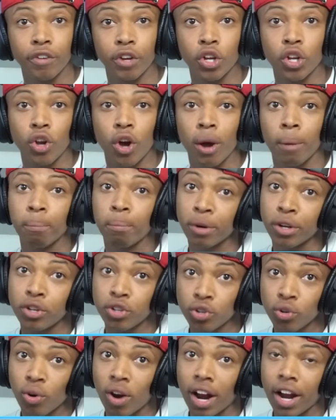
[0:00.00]
And, you know, I'm
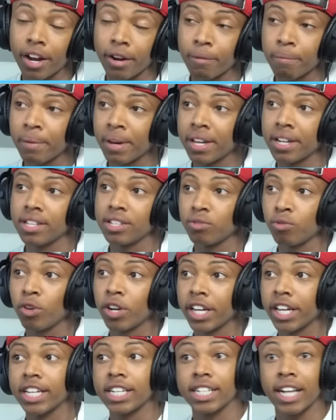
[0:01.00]
pretty sure Iron Man is
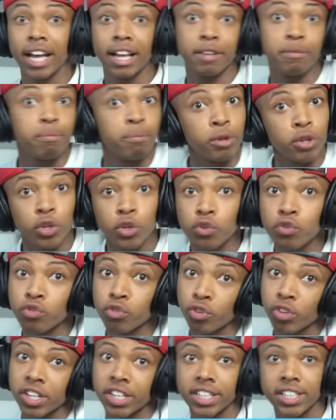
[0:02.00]
really good at
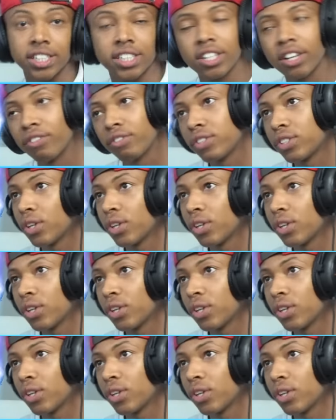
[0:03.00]
maneuvering and stuff.